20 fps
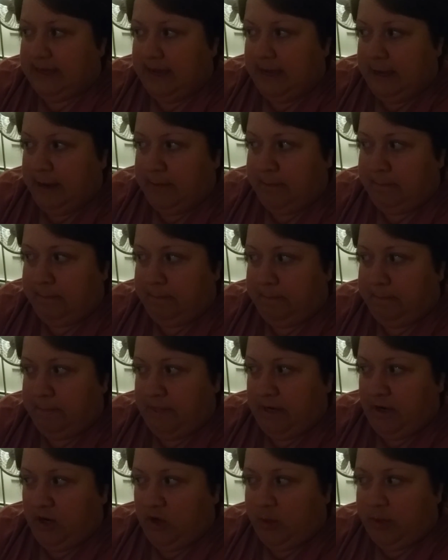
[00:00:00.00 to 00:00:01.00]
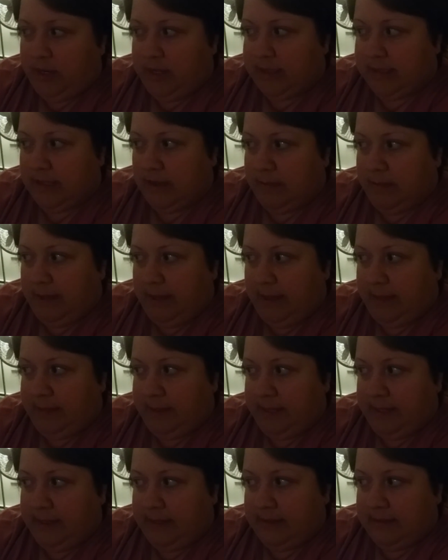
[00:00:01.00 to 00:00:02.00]
I don't know what else I'll make,
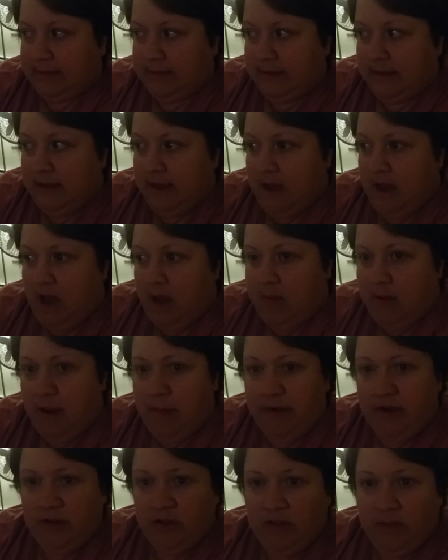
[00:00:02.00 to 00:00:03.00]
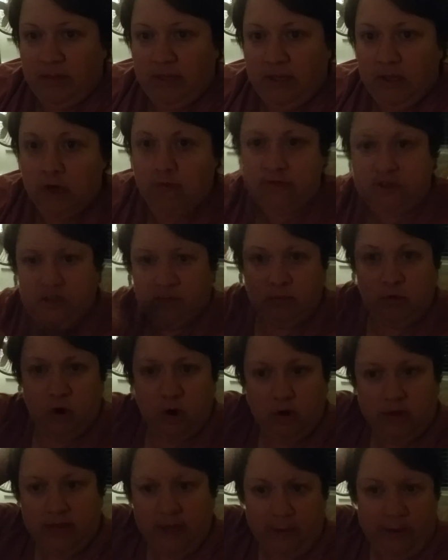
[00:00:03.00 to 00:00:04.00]
but I'll probably do the meatloaf
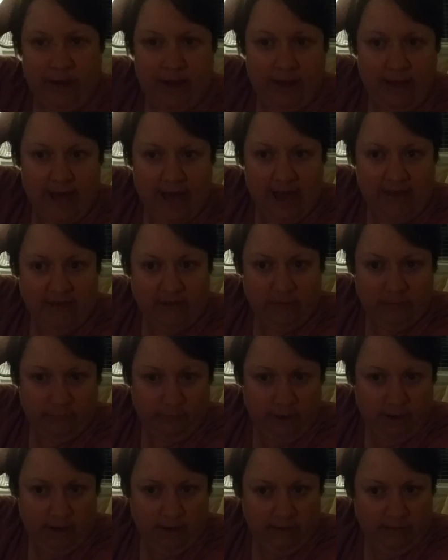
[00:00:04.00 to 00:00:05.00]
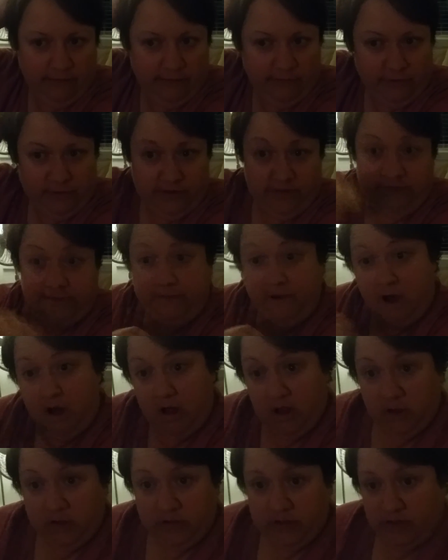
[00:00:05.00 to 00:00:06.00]
tomorrow. That way I'll have it for
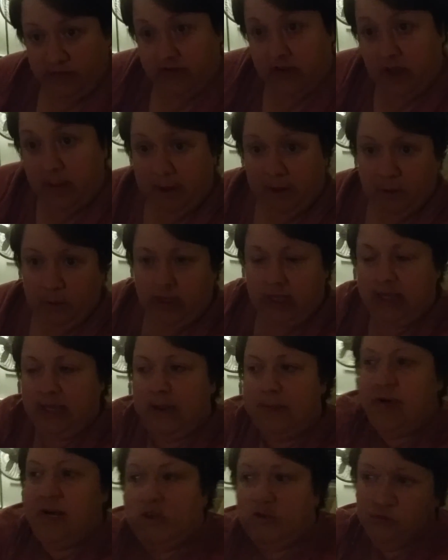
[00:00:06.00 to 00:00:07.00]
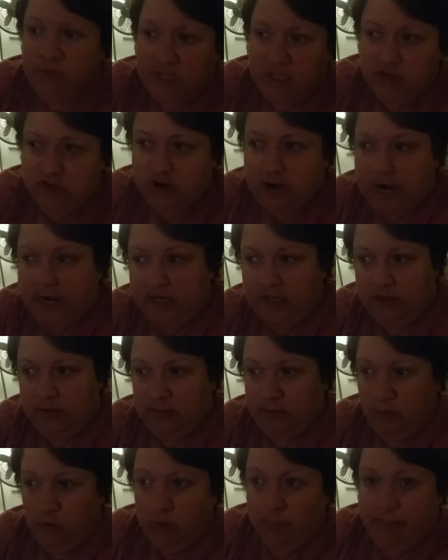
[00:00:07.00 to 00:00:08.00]
the coming week. I'm gonna really try to
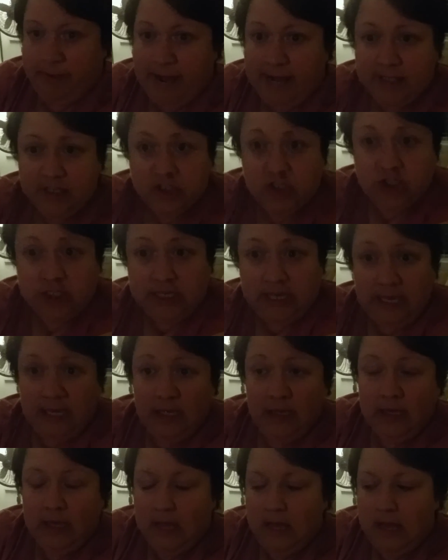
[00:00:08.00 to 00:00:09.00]
do more batch cooking,